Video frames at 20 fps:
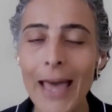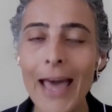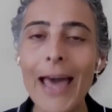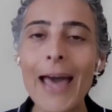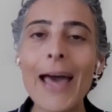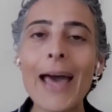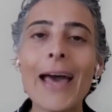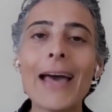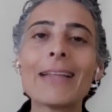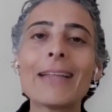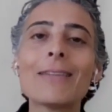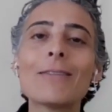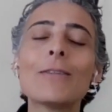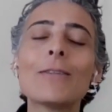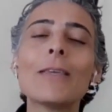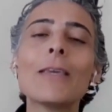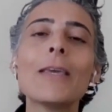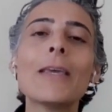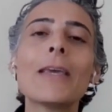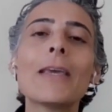And
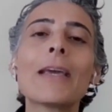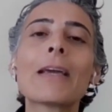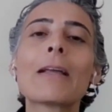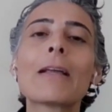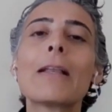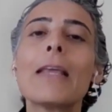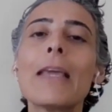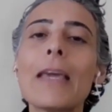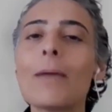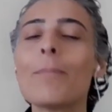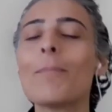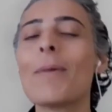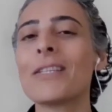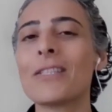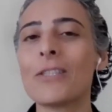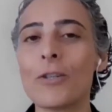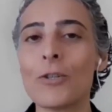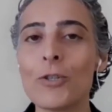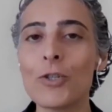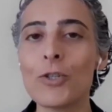the clear
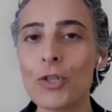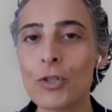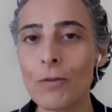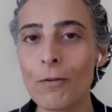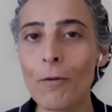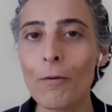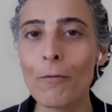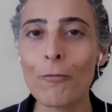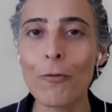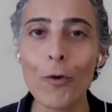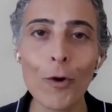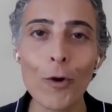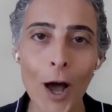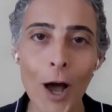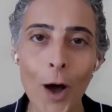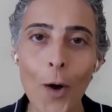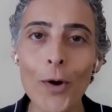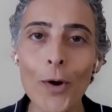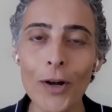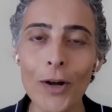message for
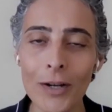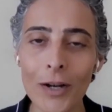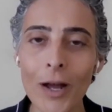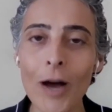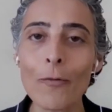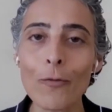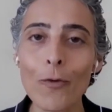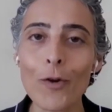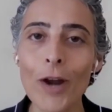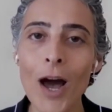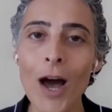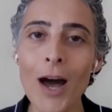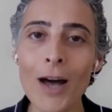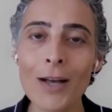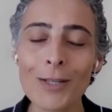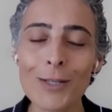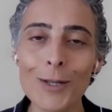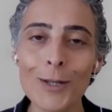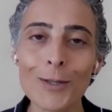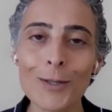
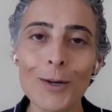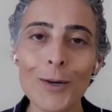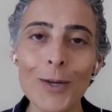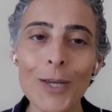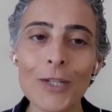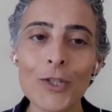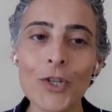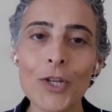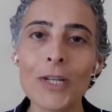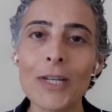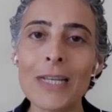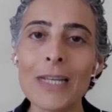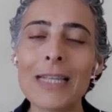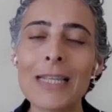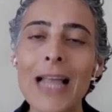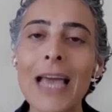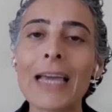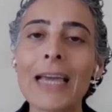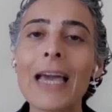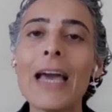us in the region is
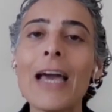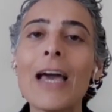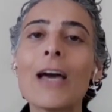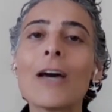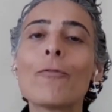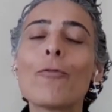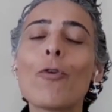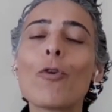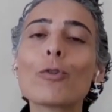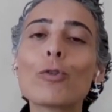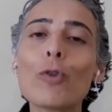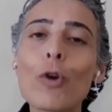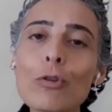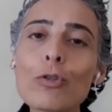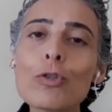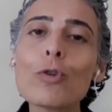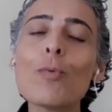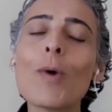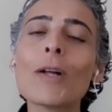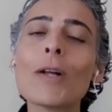like, for
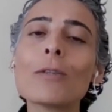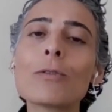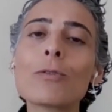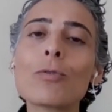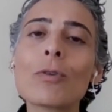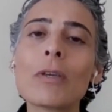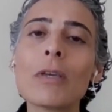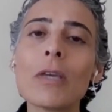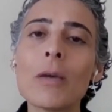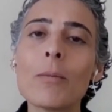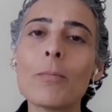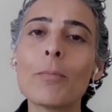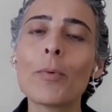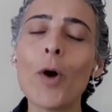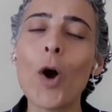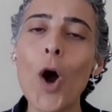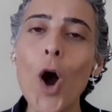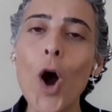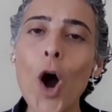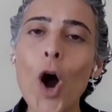those who want to keep
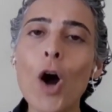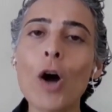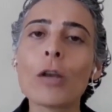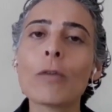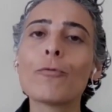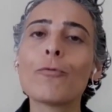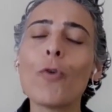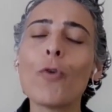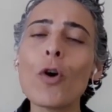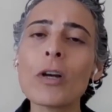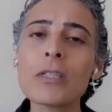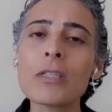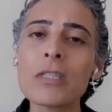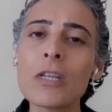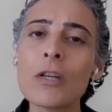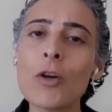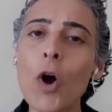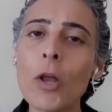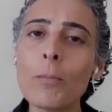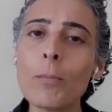on
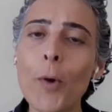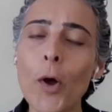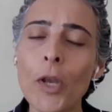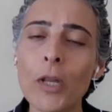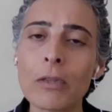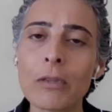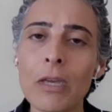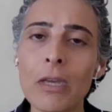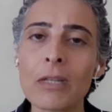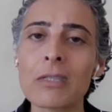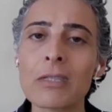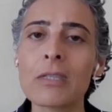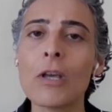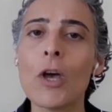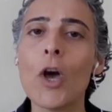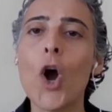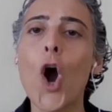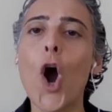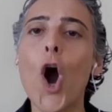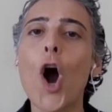focusing on politics,
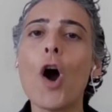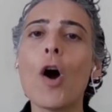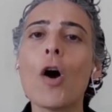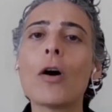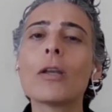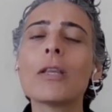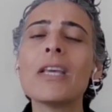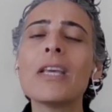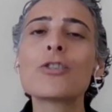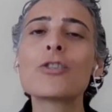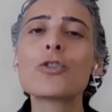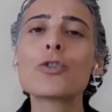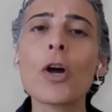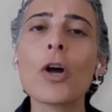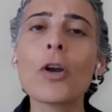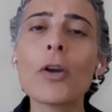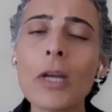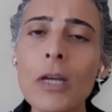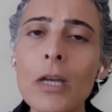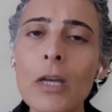on
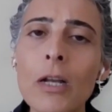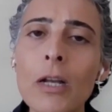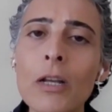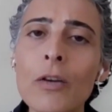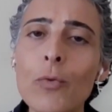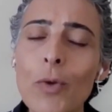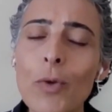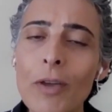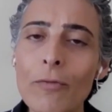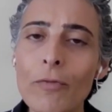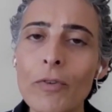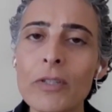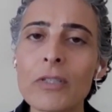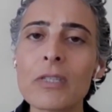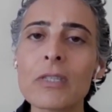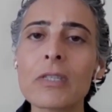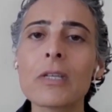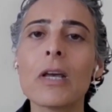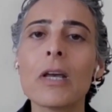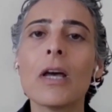historical
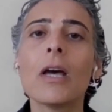grievance,